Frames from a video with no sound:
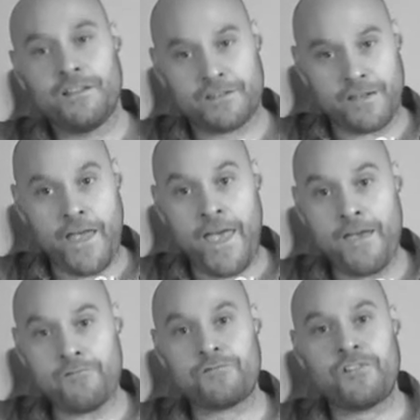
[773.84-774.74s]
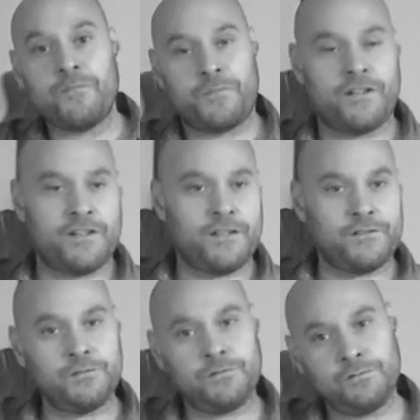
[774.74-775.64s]
to F, but I
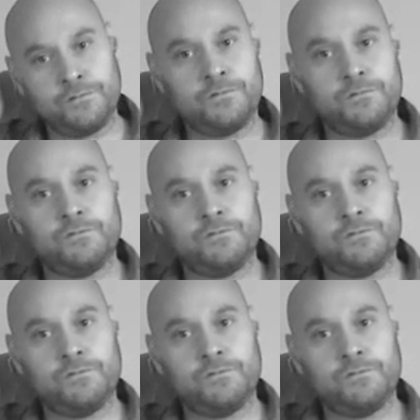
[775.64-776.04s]
know,